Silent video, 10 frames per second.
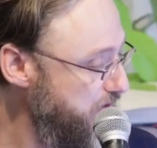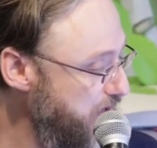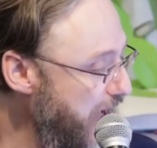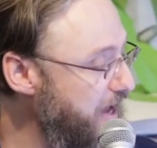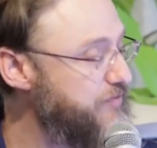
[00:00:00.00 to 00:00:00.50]

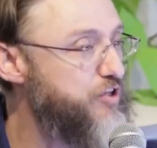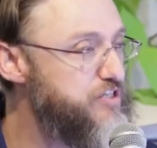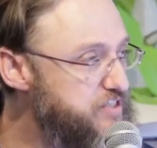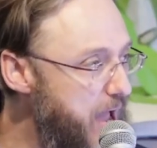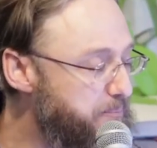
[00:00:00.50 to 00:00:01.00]
Out of the
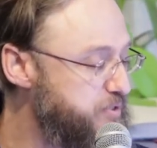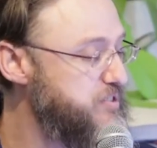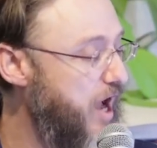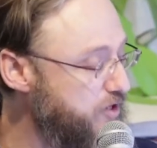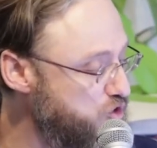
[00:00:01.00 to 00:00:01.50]

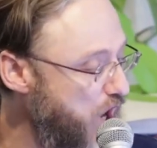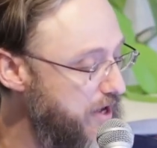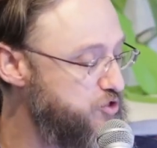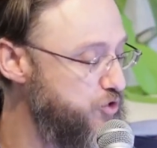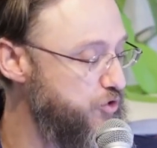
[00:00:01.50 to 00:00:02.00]
depths, I
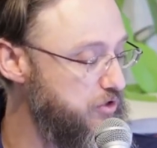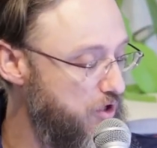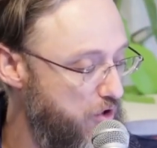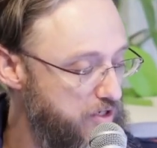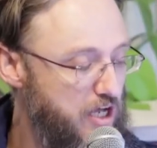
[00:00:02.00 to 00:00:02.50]
cry to you,
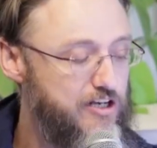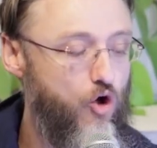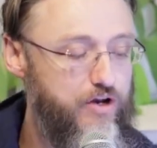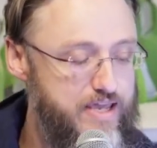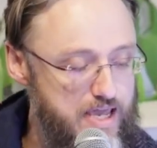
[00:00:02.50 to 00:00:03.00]
Lord.
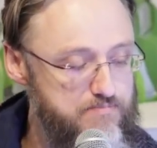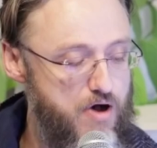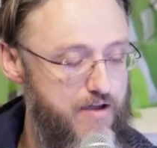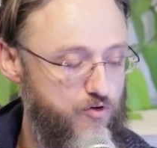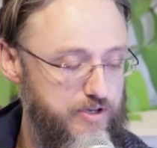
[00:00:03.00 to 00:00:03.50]
Lord, hear
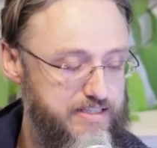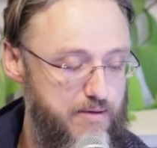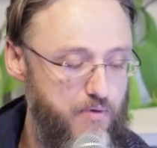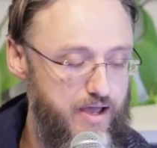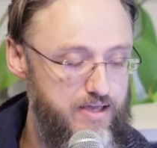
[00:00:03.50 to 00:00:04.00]
my voice.
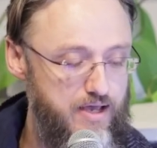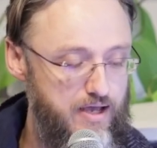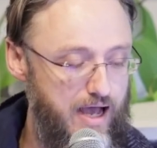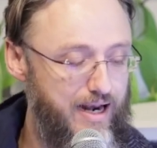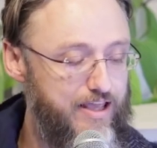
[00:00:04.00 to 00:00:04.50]

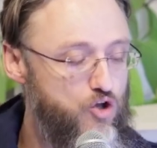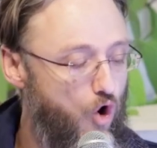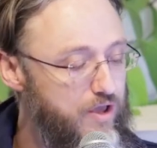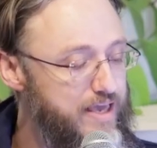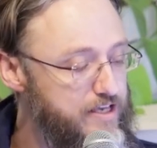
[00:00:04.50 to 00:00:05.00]
Let
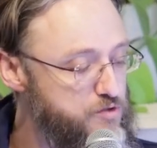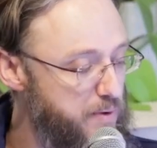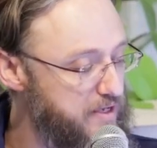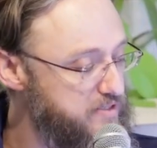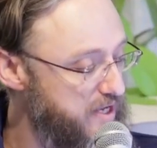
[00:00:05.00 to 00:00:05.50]
your ears
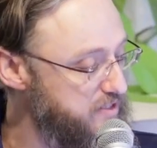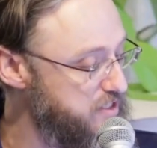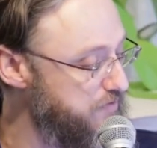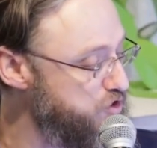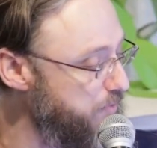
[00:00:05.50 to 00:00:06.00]
be
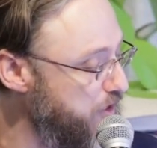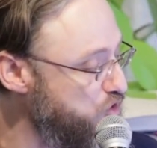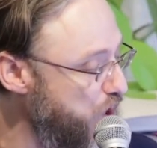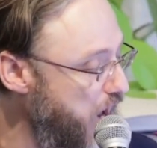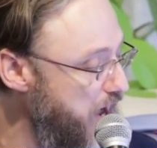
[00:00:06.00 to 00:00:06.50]
attentive to my
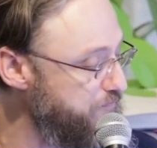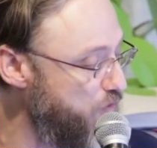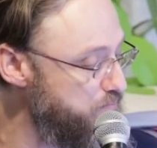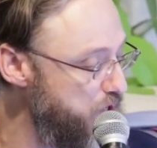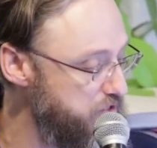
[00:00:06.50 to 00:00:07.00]
cry
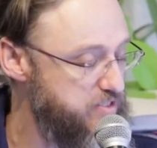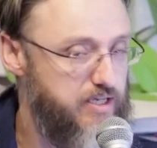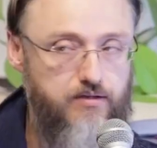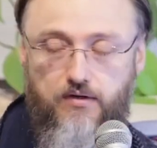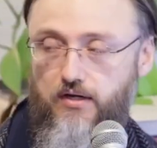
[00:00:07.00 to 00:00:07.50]
for
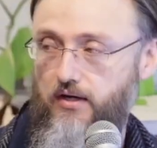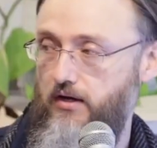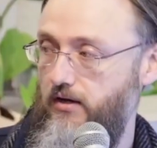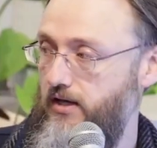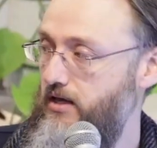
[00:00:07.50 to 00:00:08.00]
mercy.
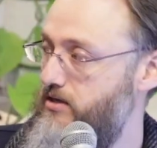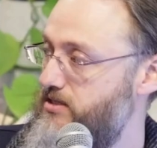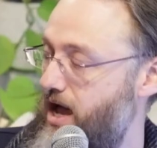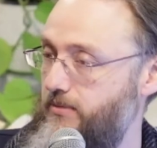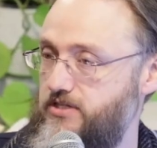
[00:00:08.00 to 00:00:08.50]
Here the
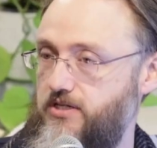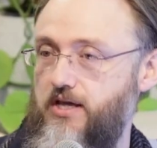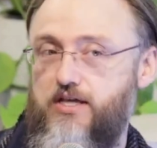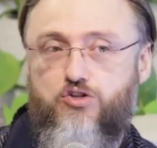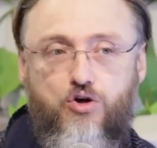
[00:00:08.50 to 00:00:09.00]
psalmist
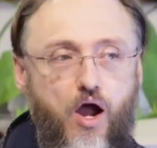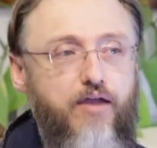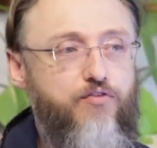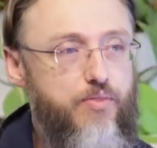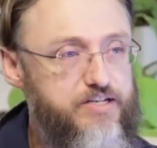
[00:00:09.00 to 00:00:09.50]
is
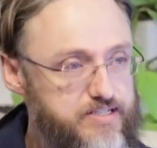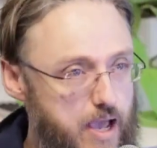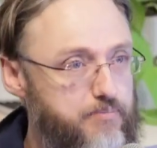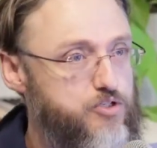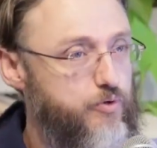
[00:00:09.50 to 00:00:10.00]
crying from the
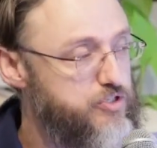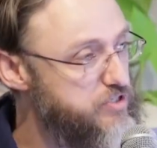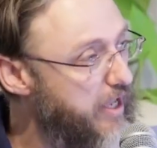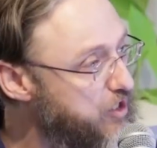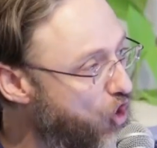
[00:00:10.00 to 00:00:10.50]
depths, which
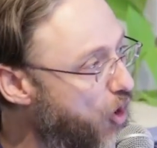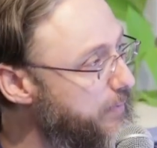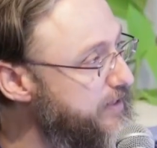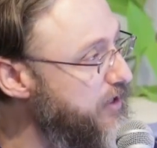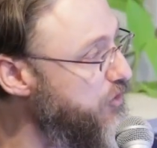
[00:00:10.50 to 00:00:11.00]
is a
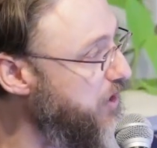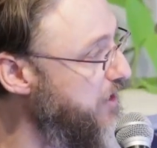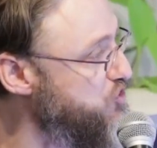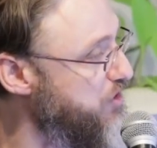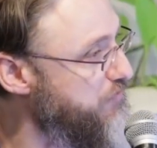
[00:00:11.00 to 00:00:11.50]
common
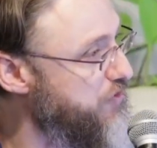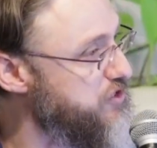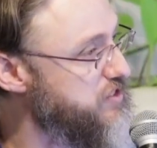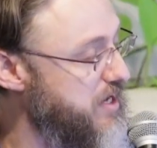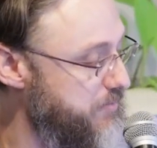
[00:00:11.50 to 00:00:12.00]
location for
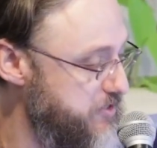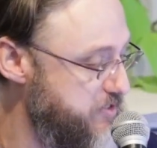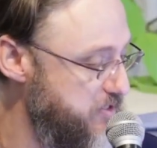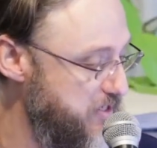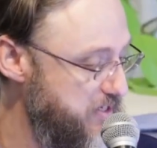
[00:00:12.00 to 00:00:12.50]
the
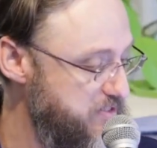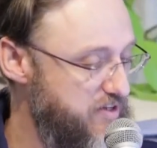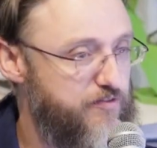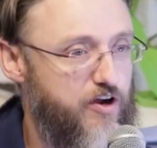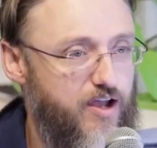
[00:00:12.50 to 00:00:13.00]
psalmist. It's
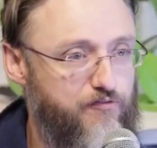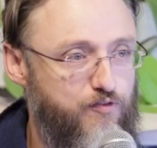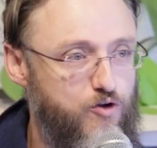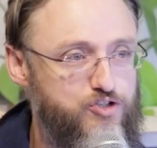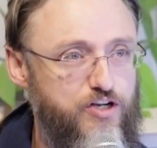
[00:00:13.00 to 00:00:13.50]
a very
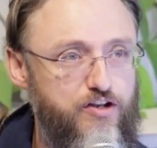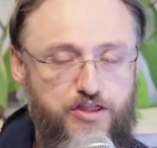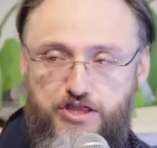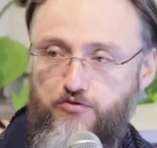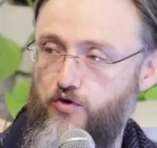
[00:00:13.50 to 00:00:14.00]
unfortunate
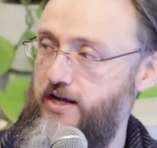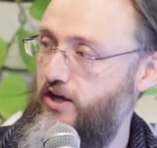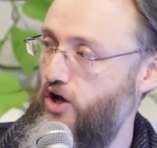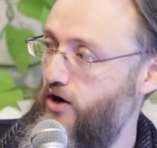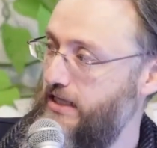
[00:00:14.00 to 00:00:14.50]

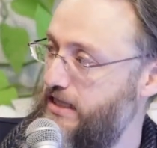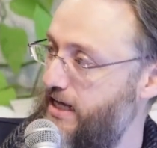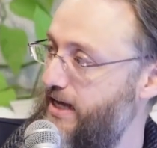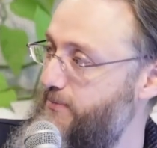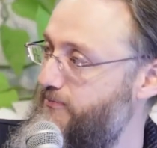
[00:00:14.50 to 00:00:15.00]
reoccurring
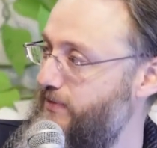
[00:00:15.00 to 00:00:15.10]
theme.